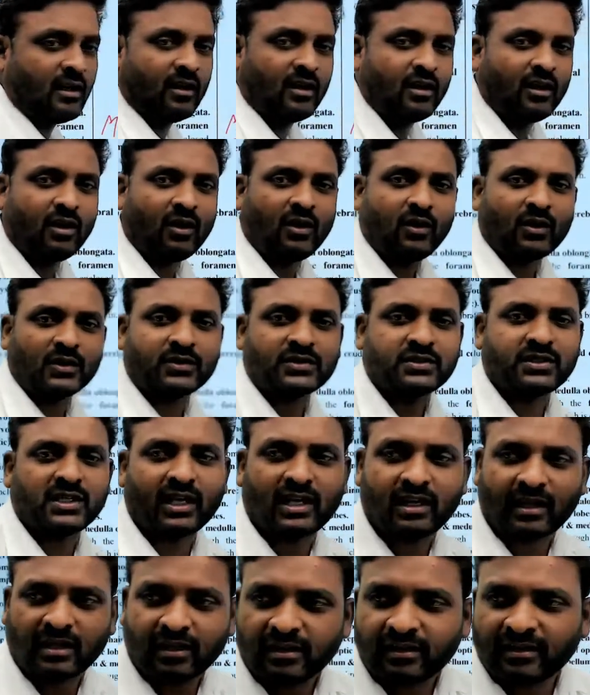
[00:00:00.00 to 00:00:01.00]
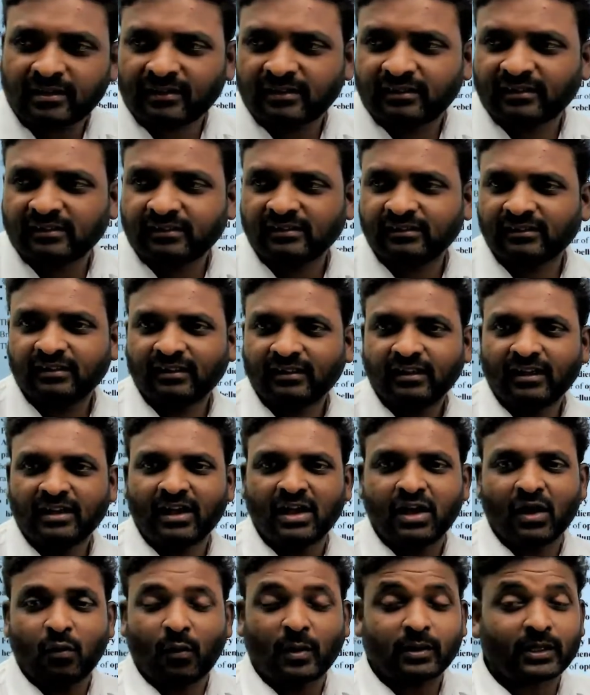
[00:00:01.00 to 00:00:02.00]
Ostia.
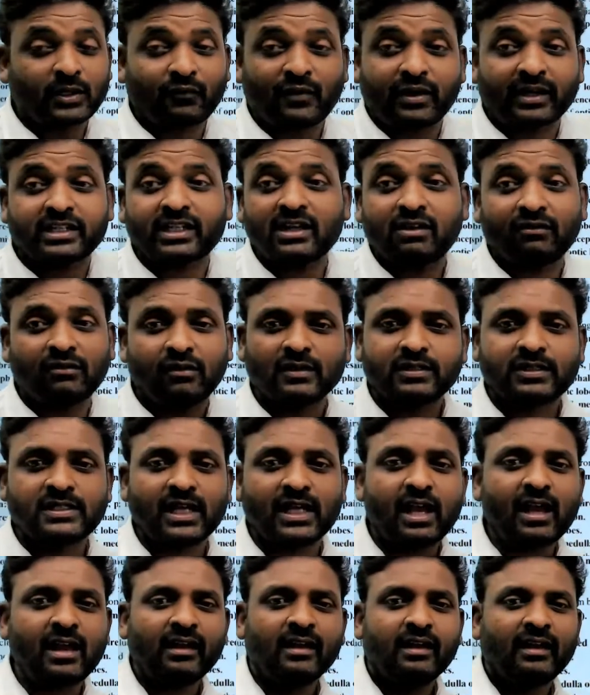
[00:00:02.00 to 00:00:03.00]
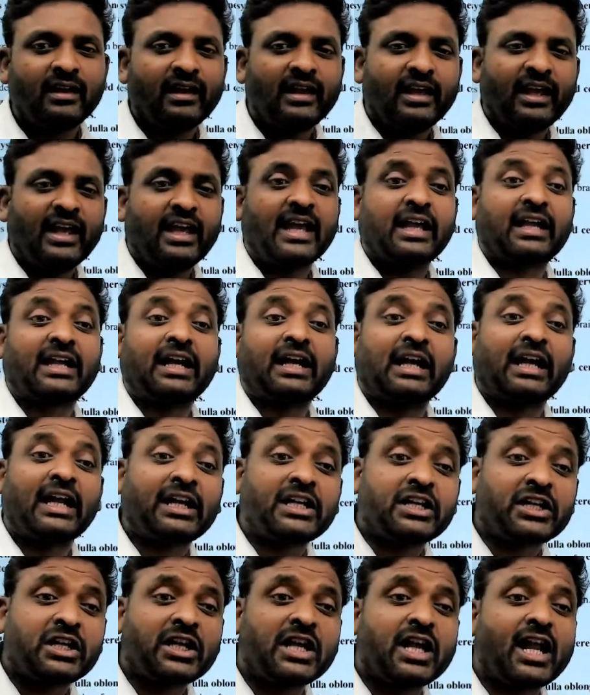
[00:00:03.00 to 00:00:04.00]
What is the function of ostia?
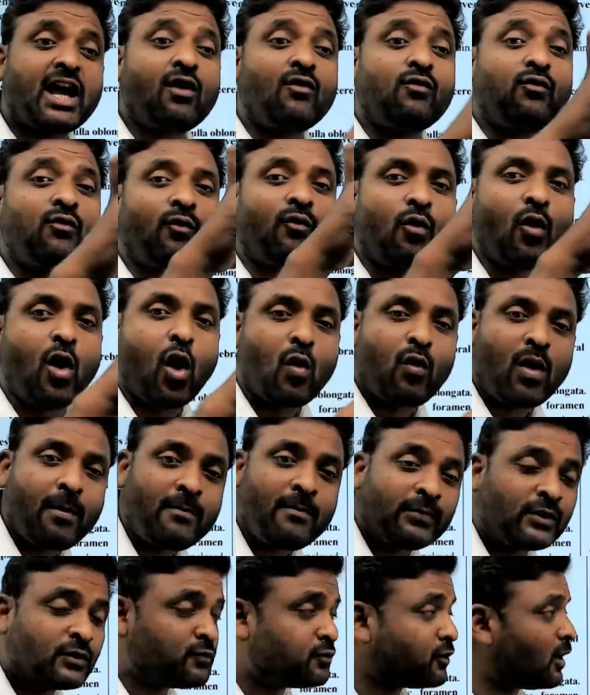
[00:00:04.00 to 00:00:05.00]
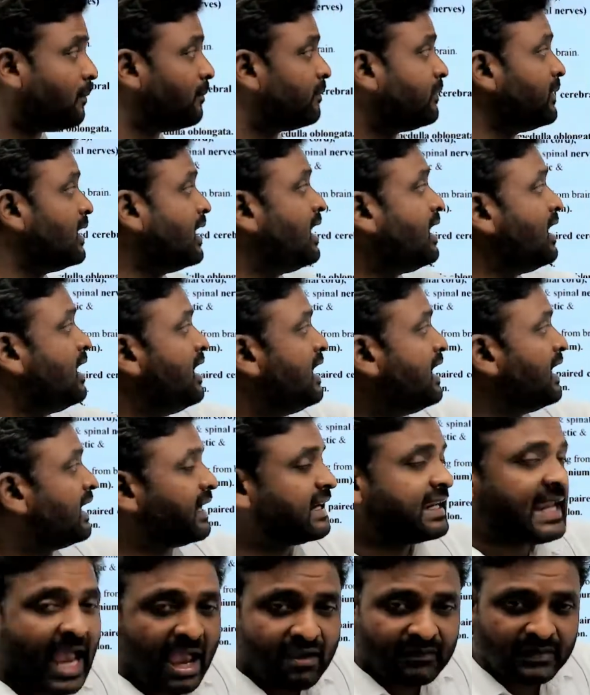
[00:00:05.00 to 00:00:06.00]
Collection of ovums from the
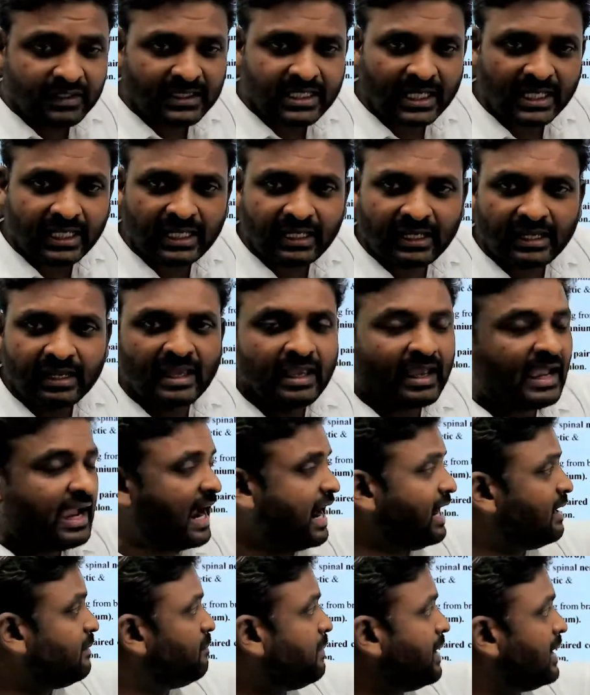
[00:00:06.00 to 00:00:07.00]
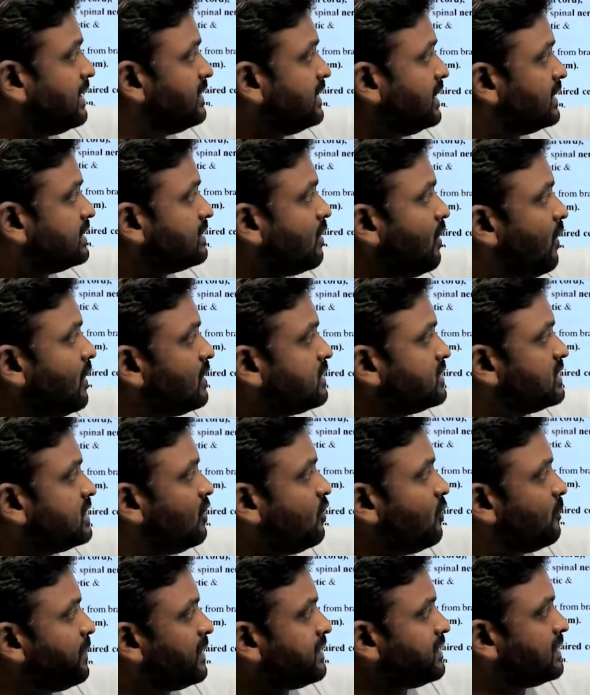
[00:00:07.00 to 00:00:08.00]
cavity, and by that ostia
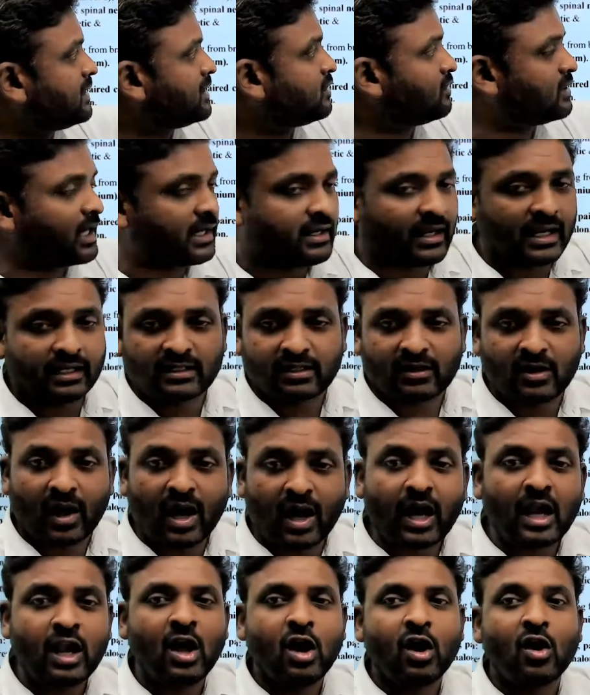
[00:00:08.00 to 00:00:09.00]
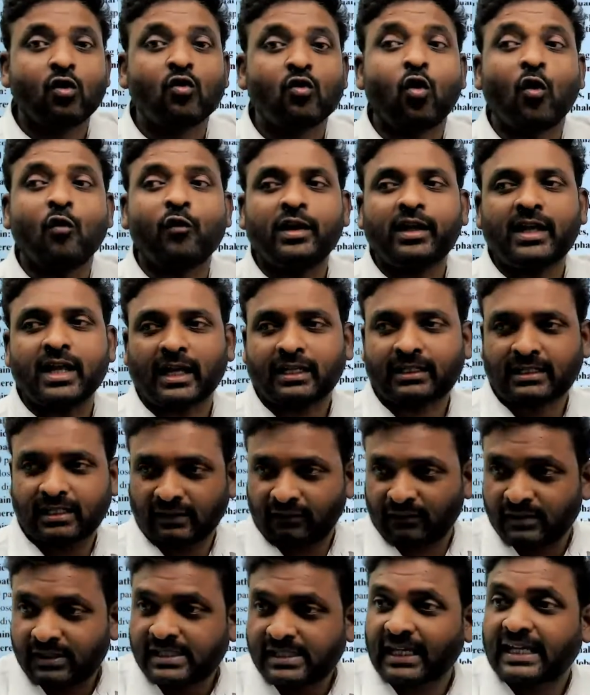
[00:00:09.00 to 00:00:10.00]
opens into the duct called oviduct,
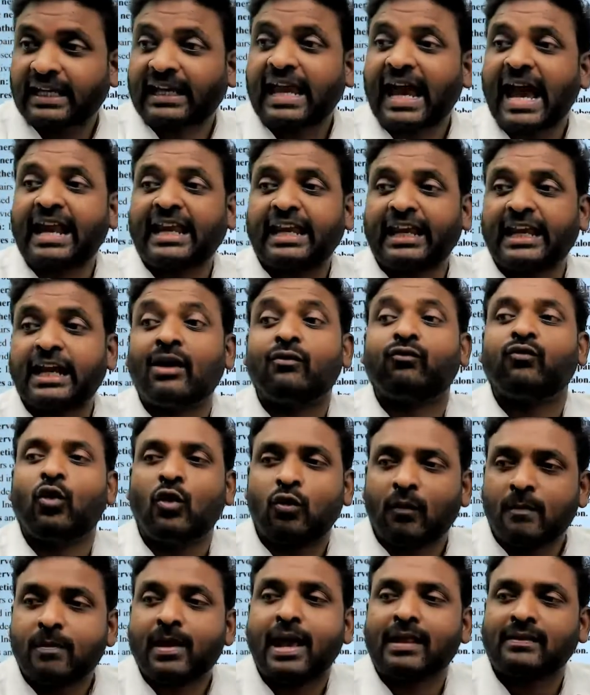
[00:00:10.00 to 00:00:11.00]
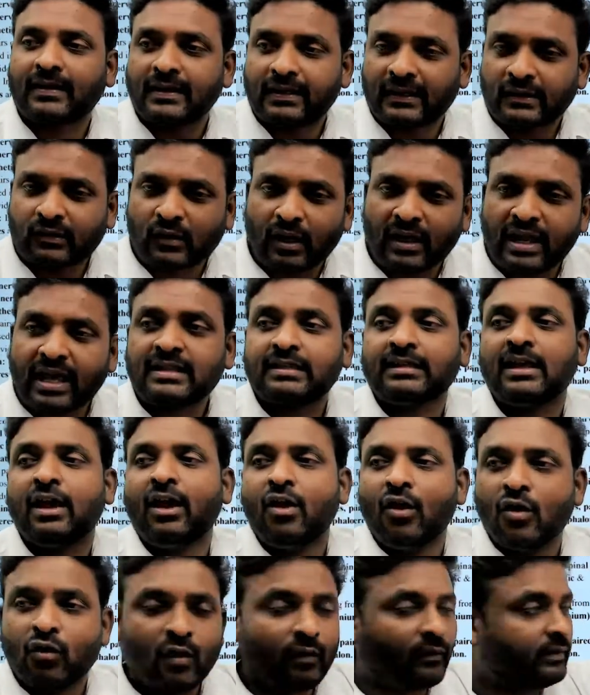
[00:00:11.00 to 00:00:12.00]
which is a carrying of ovum, and that is called as
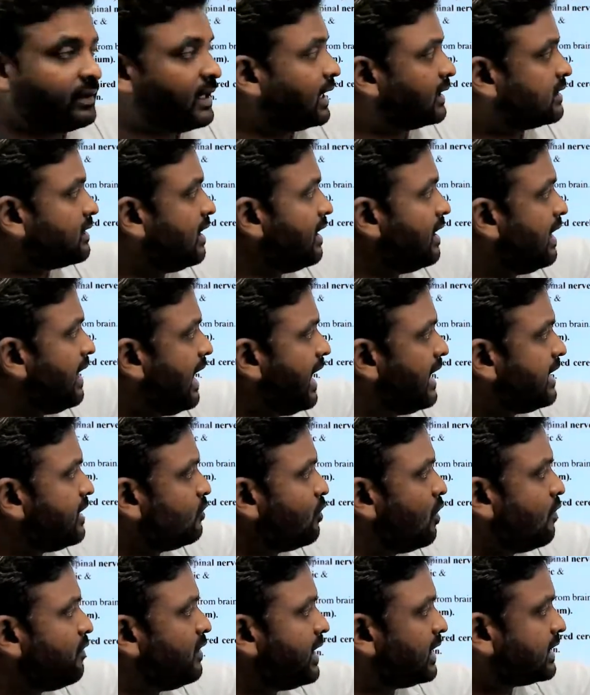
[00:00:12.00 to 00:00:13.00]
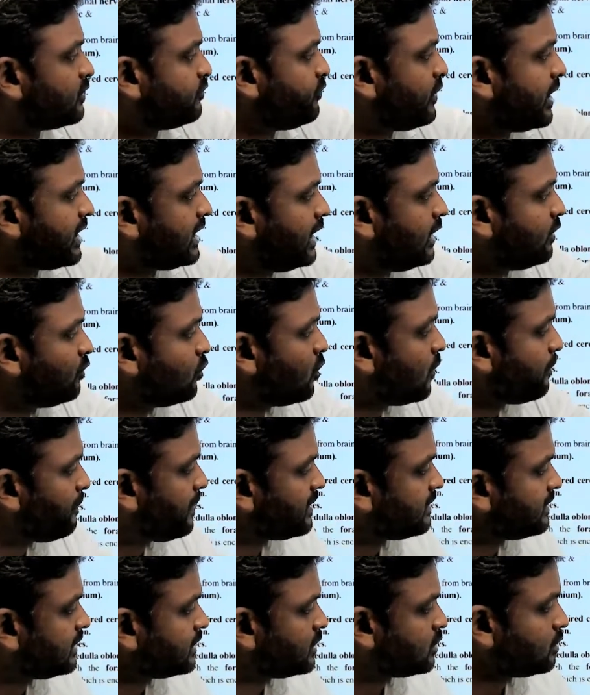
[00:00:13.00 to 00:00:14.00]
oviduct. And oviduct finally opens
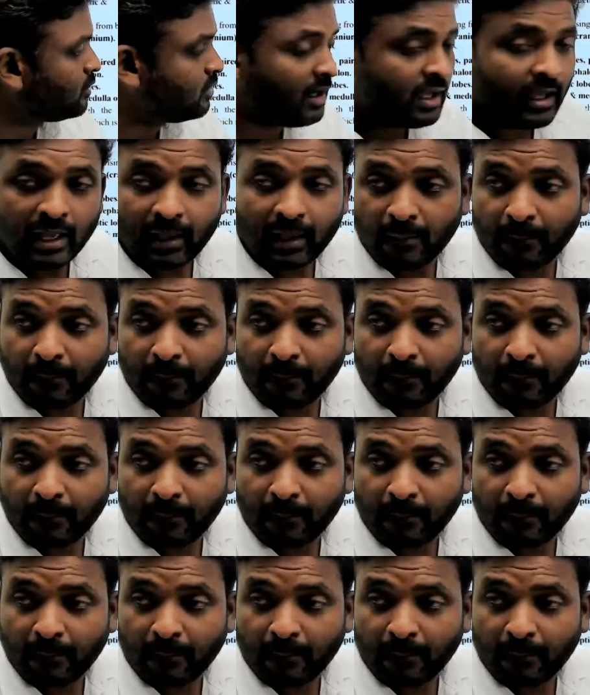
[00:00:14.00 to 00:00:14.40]
into